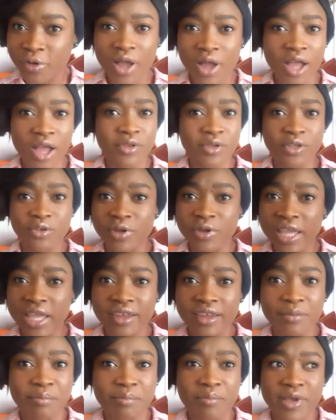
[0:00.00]
how did you
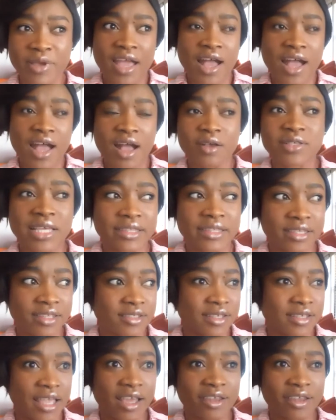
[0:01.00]
get a house at
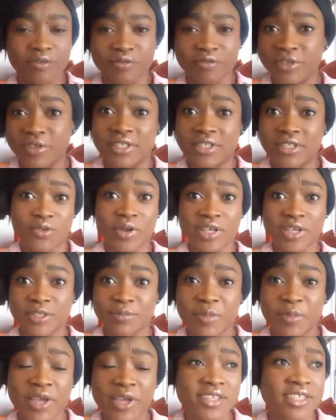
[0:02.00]
this kind of, it's so
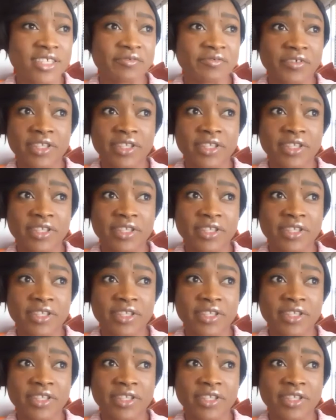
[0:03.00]
expensive.